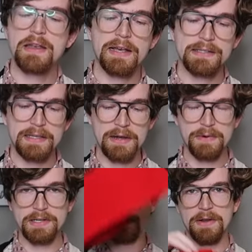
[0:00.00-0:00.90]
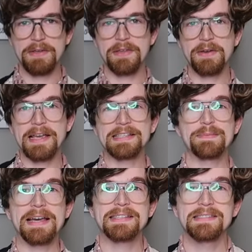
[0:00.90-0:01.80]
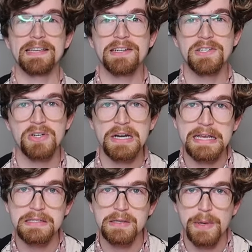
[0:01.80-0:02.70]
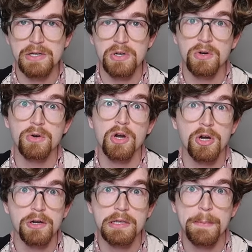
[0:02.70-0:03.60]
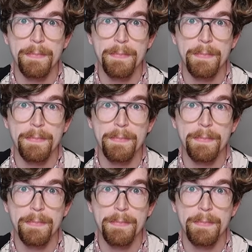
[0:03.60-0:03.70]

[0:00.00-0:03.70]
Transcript: The next thing I want to show you is my signature asymmetrical curly